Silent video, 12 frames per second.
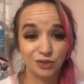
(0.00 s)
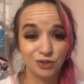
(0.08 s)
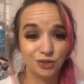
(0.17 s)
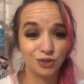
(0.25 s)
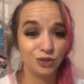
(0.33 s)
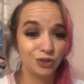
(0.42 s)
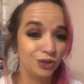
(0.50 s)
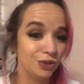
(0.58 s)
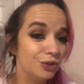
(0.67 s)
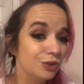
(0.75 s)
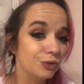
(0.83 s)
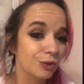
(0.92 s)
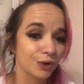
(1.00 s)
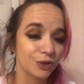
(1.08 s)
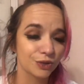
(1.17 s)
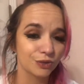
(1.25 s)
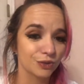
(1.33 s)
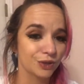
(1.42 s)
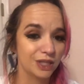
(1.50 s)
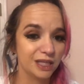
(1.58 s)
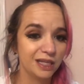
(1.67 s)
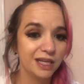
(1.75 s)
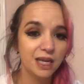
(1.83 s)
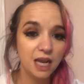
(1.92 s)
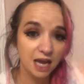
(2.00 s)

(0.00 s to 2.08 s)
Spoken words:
2 or 3.